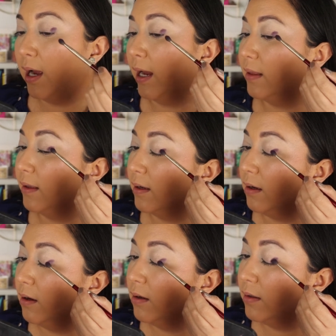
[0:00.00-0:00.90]
I think
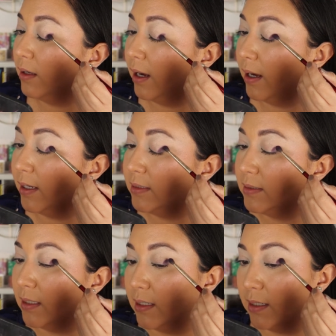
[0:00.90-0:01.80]
on the eyes
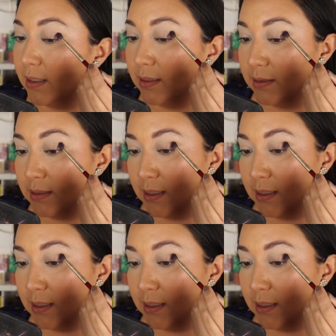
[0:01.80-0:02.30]
than it is